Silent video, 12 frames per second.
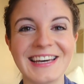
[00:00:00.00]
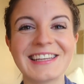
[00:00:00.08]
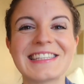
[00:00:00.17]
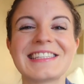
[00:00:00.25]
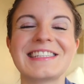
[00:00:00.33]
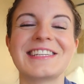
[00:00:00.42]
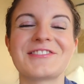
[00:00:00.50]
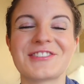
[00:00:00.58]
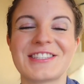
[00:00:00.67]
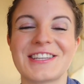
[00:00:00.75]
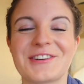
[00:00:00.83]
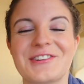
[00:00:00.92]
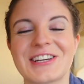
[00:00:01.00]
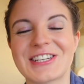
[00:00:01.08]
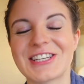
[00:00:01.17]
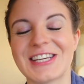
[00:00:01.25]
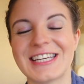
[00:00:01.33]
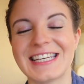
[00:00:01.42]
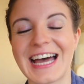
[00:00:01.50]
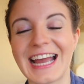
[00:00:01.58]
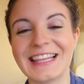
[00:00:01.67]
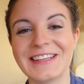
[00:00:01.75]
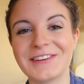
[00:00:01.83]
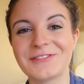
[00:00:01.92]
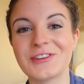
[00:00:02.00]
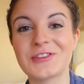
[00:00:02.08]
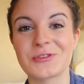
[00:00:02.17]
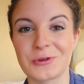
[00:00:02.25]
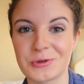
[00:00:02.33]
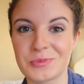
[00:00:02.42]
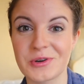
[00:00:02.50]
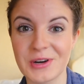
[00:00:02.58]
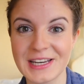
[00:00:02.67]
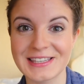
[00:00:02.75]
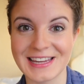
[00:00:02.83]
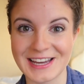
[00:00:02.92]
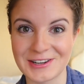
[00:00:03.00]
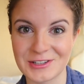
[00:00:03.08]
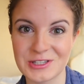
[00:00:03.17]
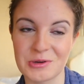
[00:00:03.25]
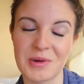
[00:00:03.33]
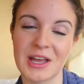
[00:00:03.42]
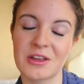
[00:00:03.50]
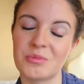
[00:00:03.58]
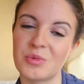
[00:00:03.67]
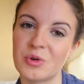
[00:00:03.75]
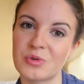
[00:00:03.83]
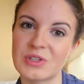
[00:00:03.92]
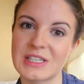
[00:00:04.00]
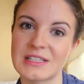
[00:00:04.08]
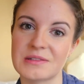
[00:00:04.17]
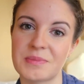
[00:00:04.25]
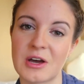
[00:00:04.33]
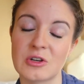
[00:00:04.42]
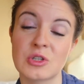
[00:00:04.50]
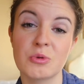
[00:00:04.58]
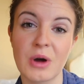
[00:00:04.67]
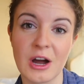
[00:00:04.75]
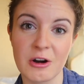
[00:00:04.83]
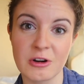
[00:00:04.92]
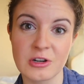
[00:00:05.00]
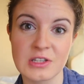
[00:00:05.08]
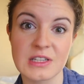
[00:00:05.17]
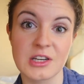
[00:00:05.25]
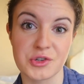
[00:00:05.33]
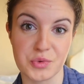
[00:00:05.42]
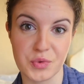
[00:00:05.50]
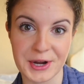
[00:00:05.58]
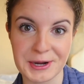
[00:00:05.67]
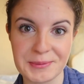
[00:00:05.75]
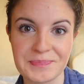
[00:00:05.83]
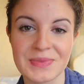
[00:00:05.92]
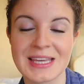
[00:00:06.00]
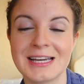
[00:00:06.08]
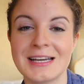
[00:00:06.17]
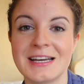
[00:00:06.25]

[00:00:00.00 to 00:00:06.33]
That is an interesting question. I live in Salzburg right now, so my commute is about 2 hours each way.